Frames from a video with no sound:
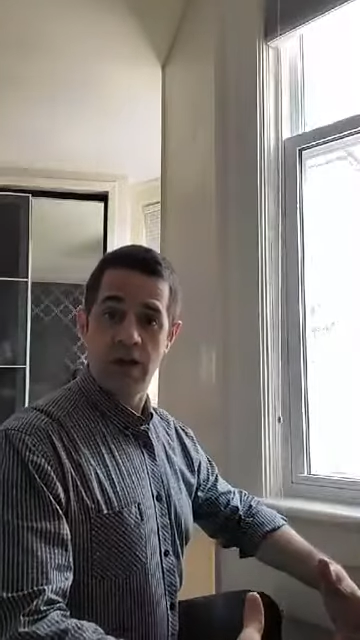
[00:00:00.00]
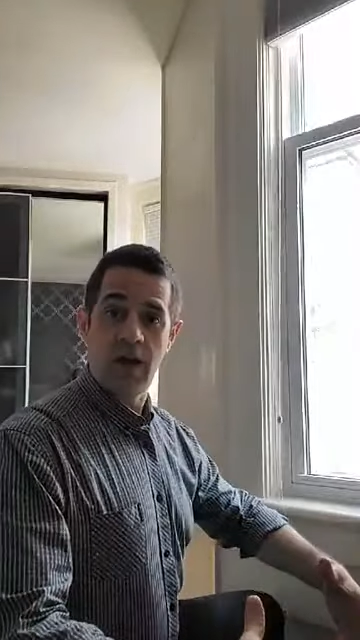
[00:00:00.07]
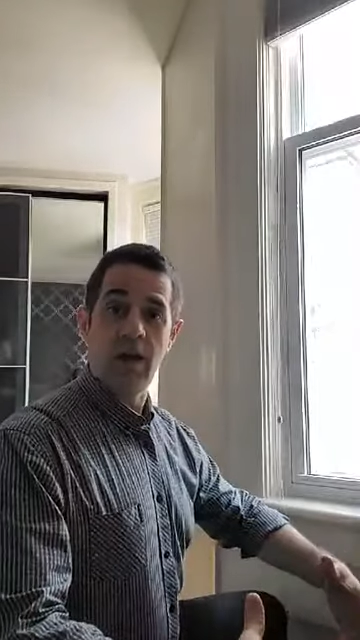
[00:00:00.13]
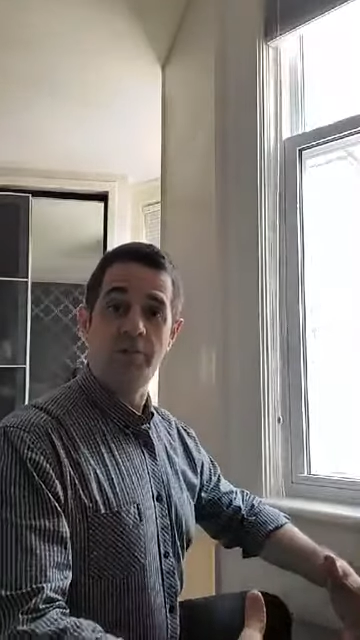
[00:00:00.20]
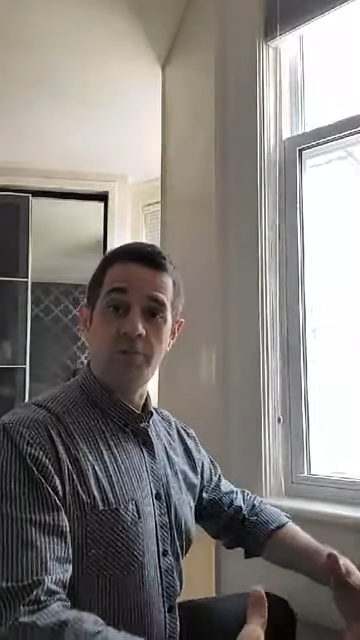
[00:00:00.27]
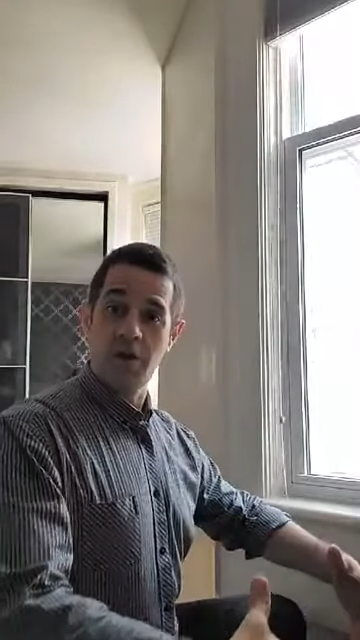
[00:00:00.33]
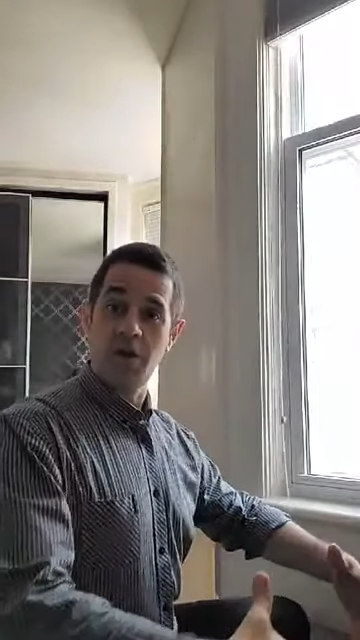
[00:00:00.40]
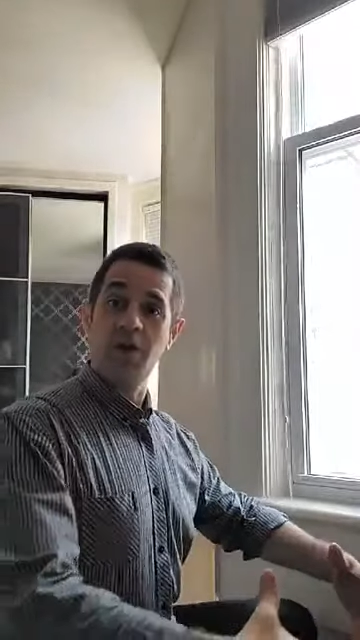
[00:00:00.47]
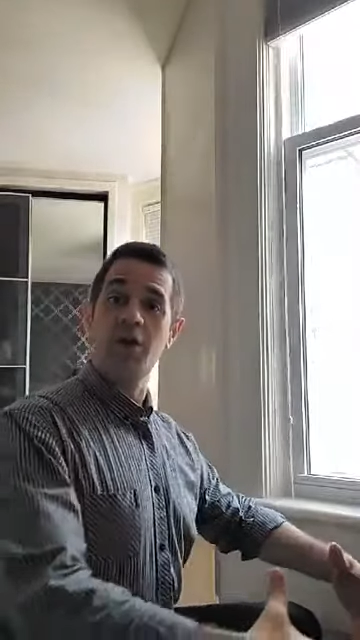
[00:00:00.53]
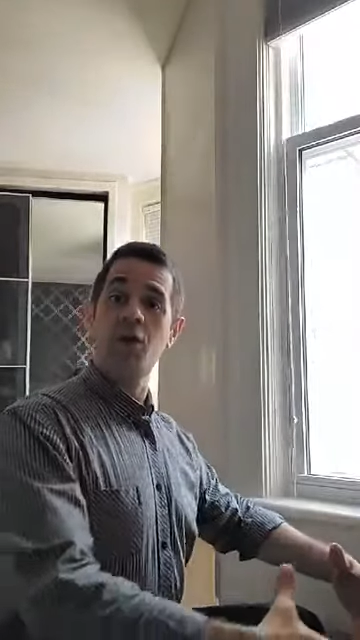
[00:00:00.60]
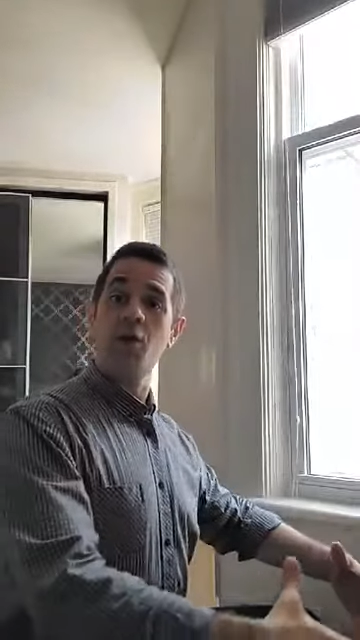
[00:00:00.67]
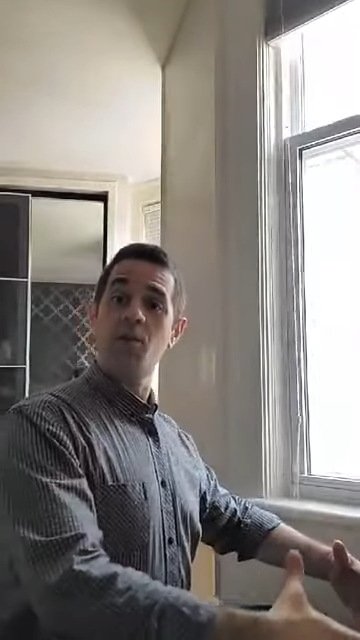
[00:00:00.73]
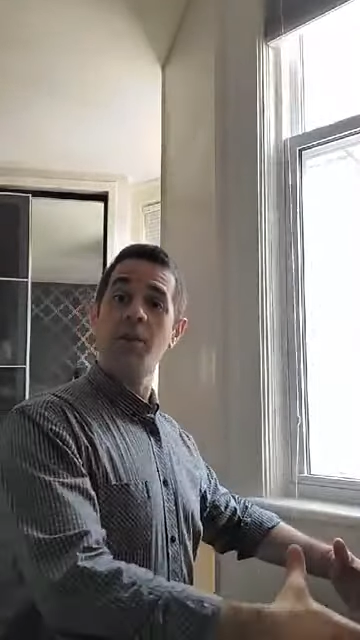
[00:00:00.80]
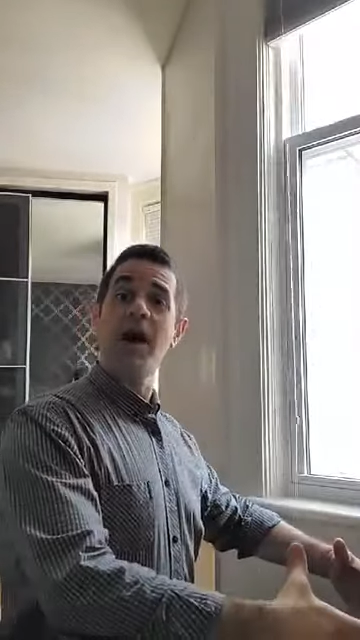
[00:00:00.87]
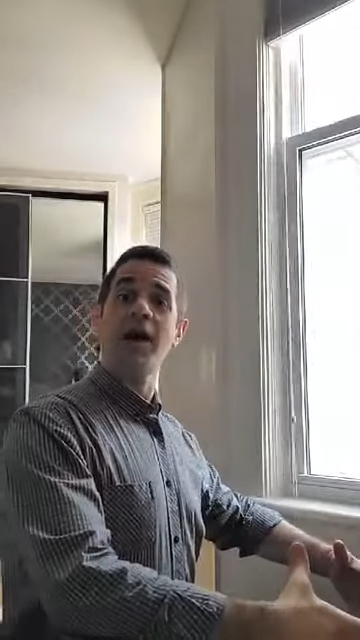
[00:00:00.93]
I'm gonna
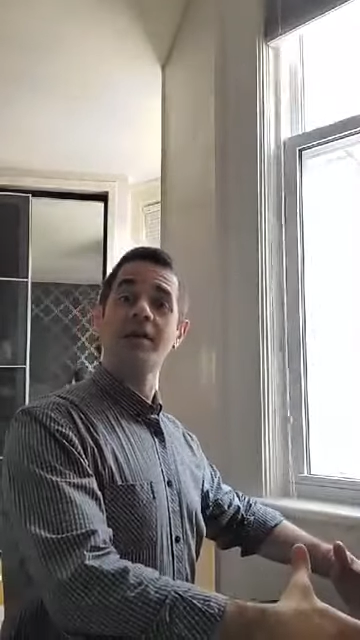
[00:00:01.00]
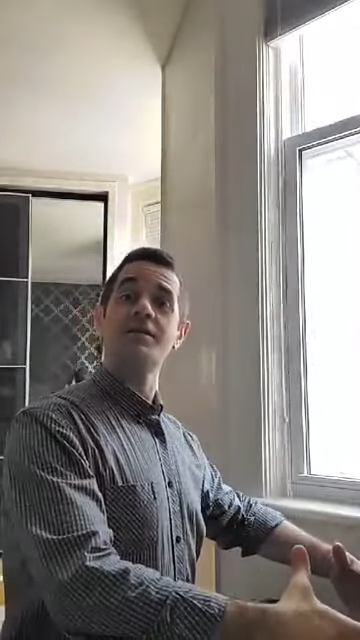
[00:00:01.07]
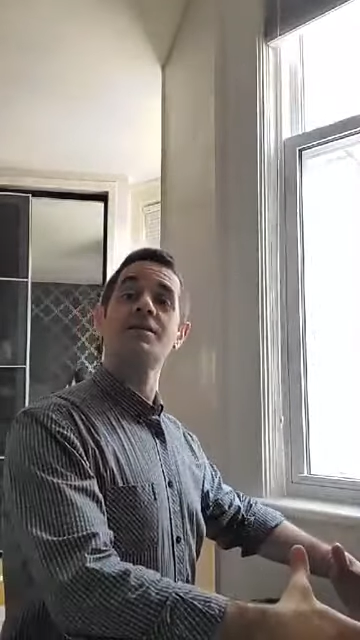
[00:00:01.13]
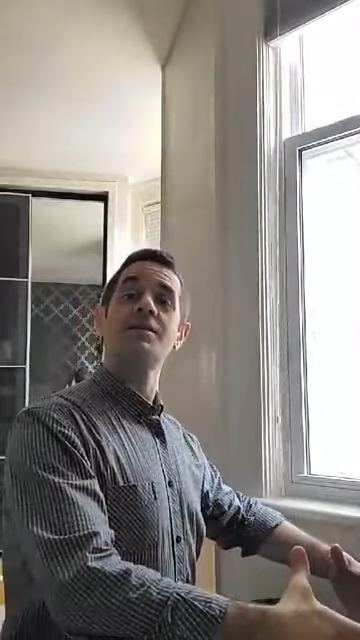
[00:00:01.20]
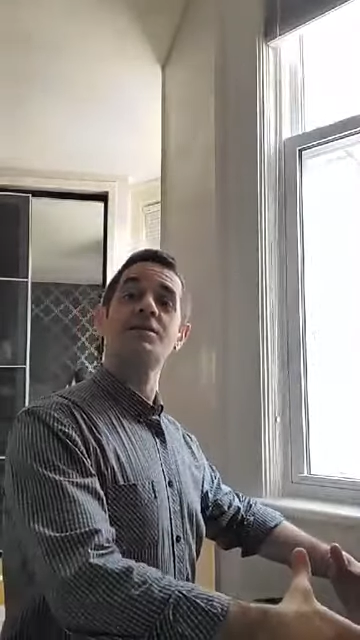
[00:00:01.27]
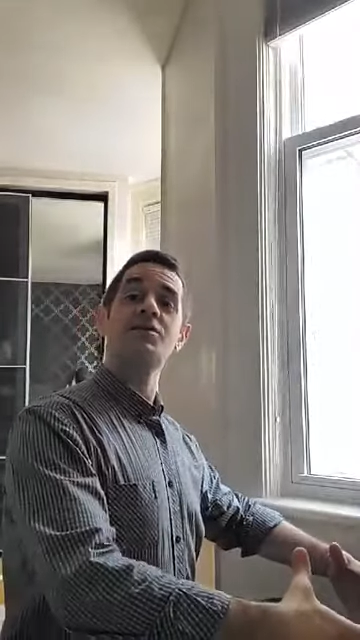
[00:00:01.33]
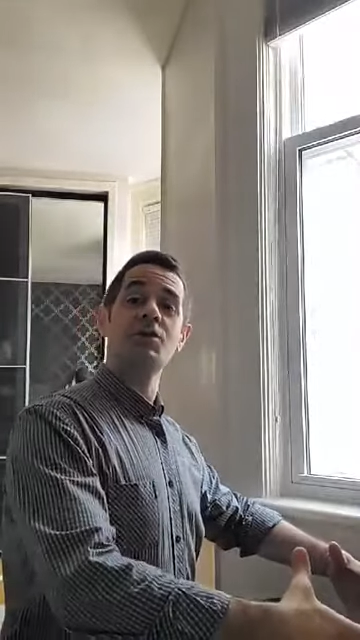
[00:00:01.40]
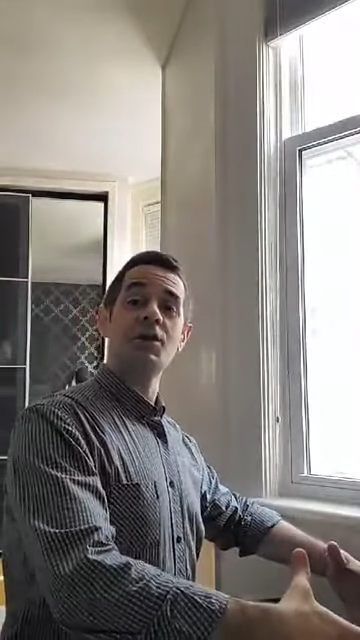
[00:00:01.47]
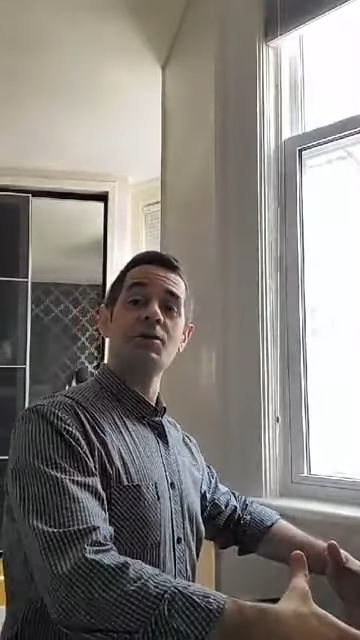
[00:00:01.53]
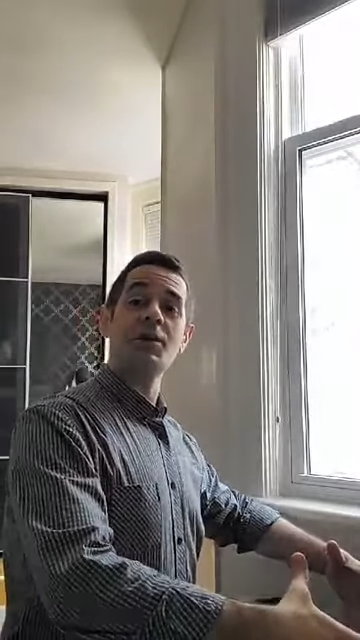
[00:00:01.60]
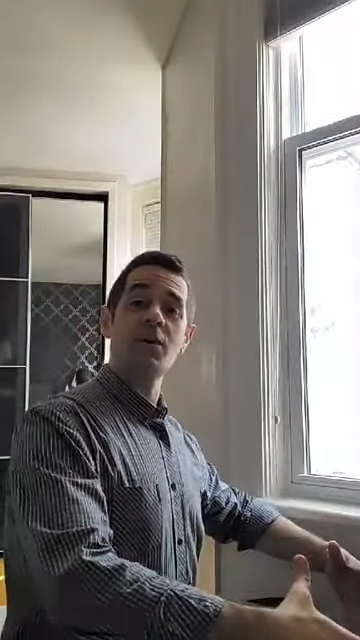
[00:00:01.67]
go back to the gym,